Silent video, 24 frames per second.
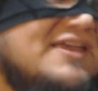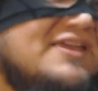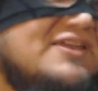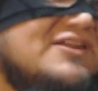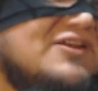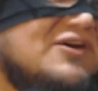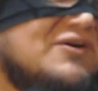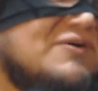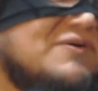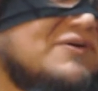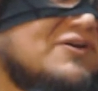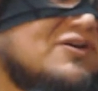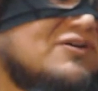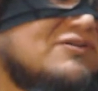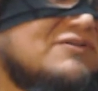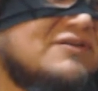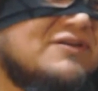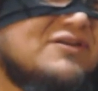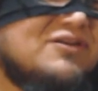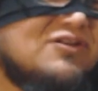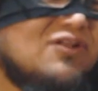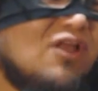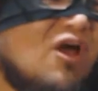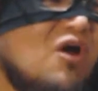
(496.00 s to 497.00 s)

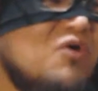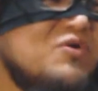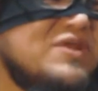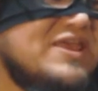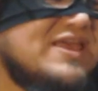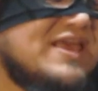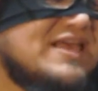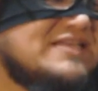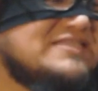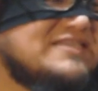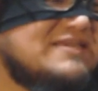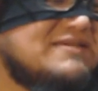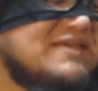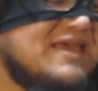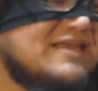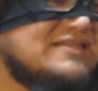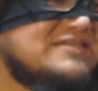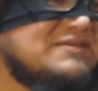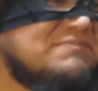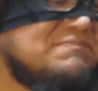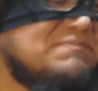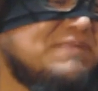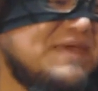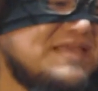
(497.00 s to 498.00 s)
gloating as
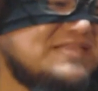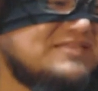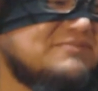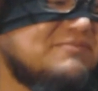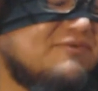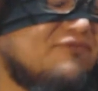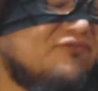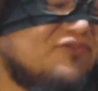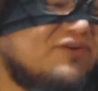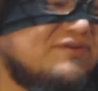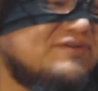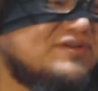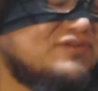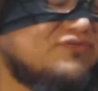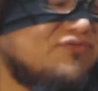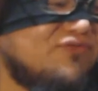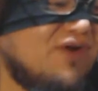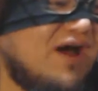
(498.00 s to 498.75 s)
he beats him in front of his